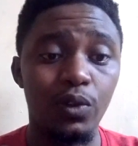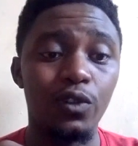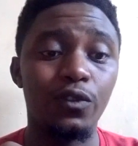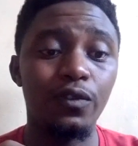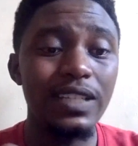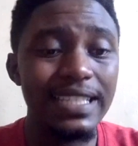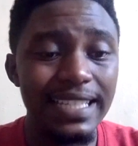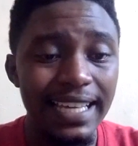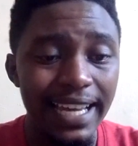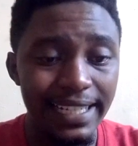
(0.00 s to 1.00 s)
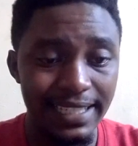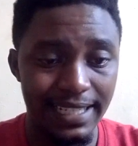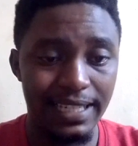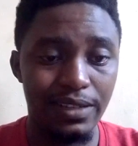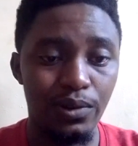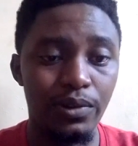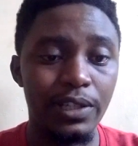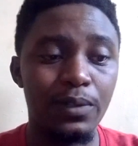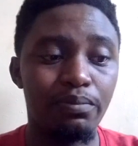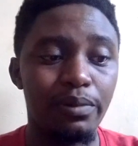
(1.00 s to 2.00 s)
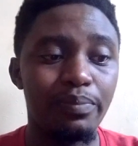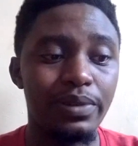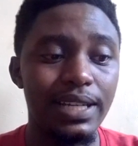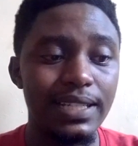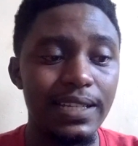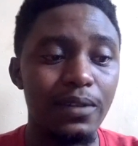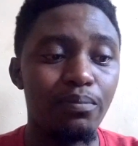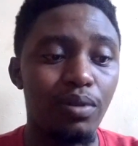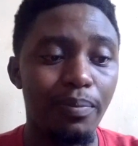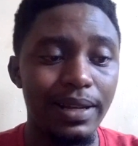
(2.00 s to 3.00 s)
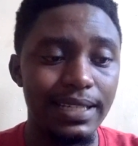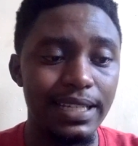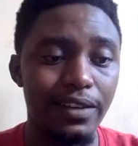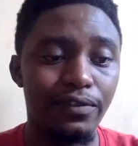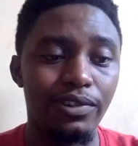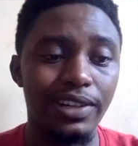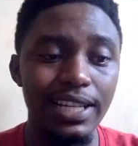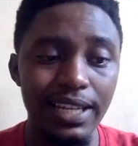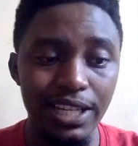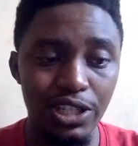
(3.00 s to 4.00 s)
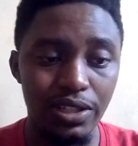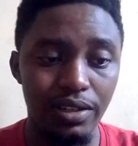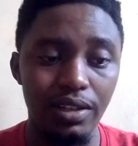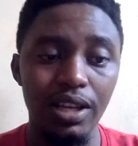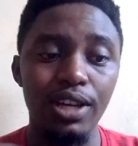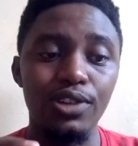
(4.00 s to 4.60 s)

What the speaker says: confiscated or expropriated property in a foreign nation